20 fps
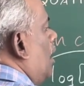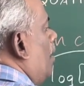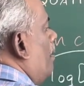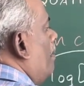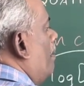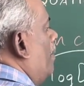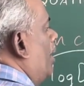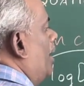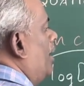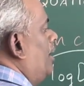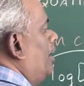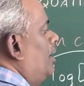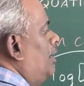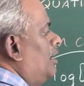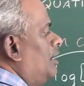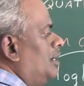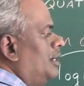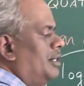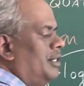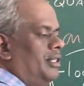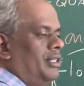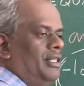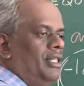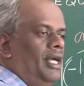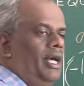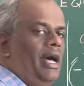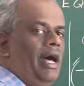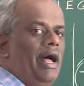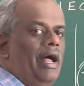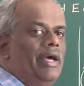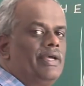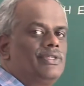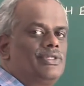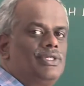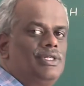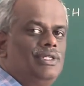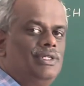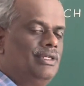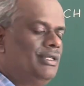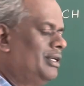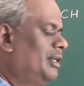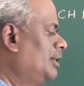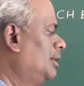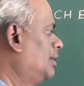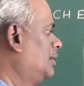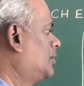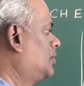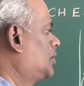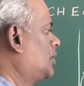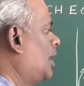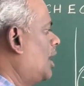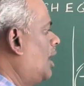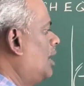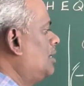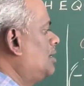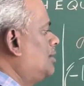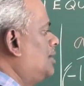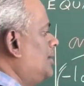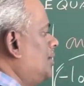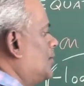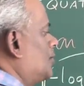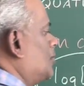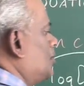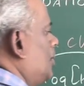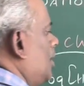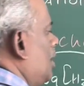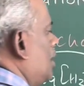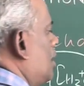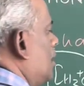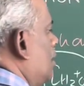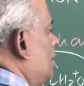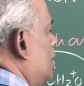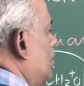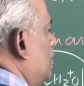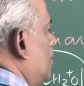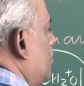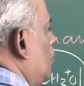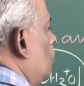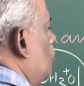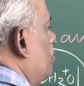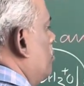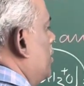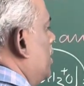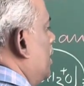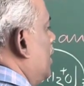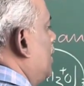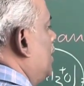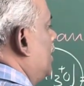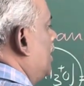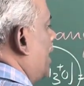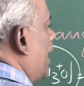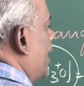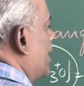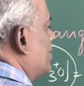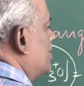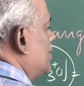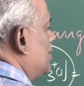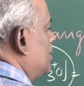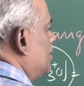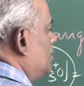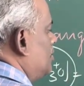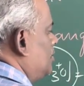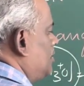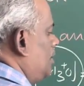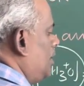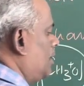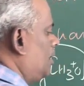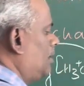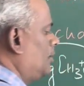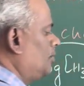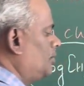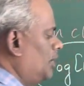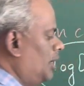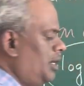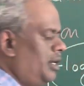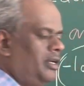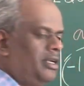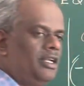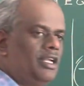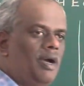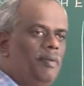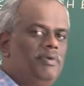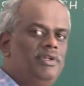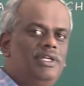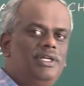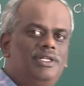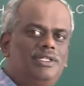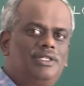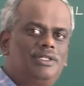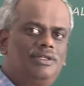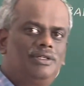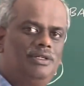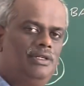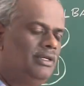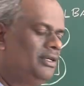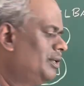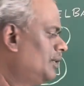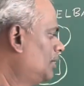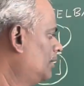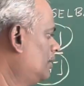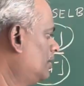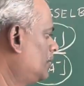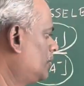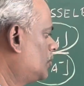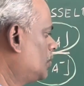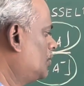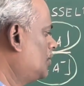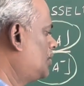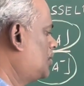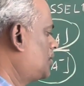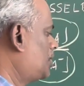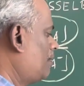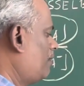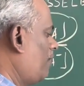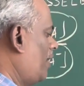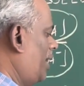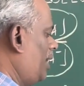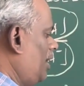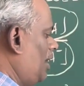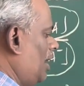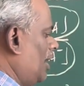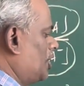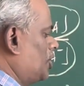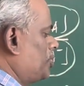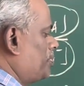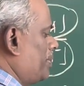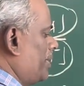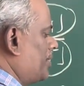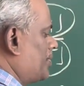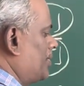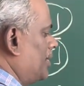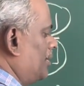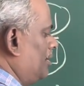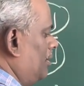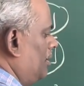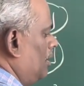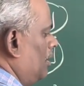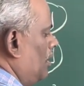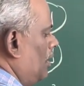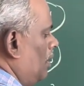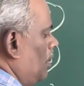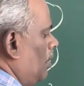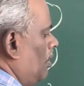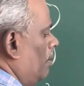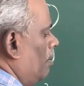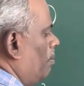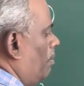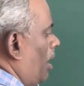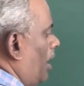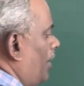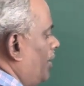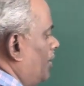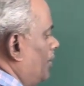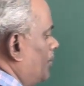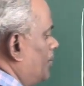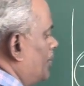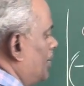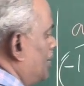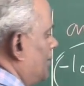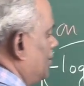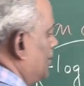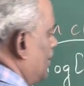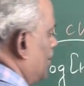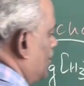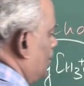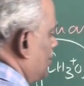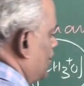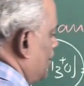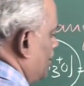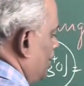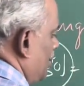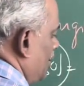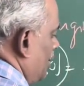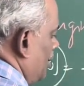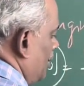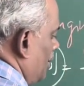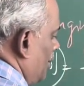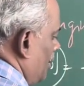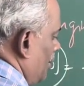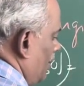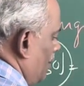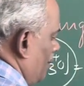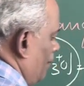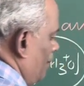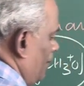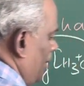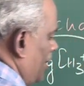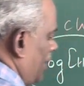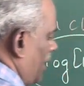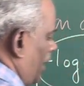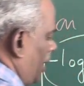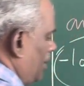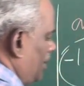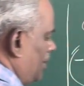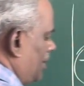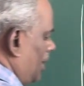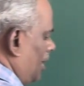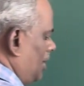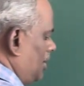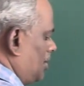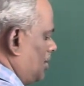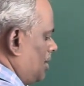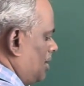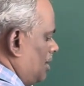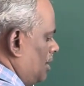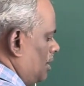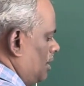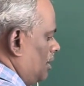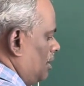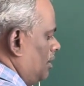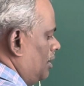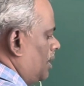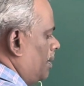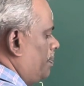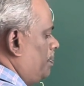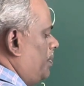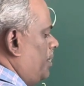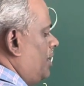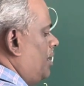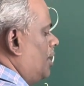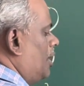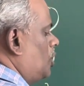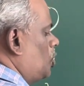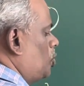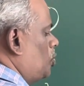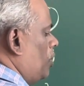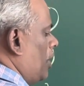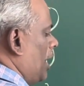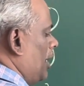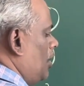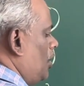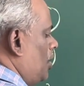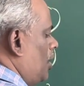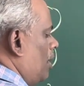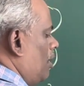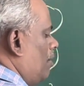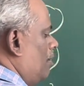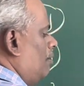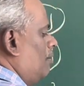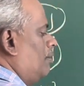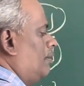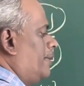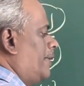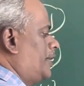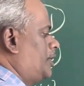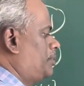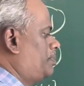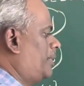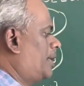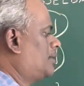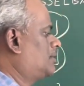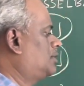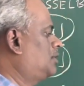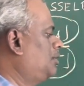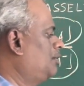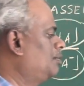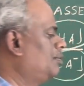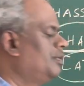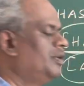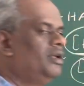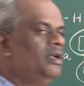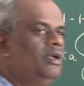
by the acid. Salt is taken to the numerator, acid is taken to the denominator. So this is the final expression. By using this, we can get the pH value of respective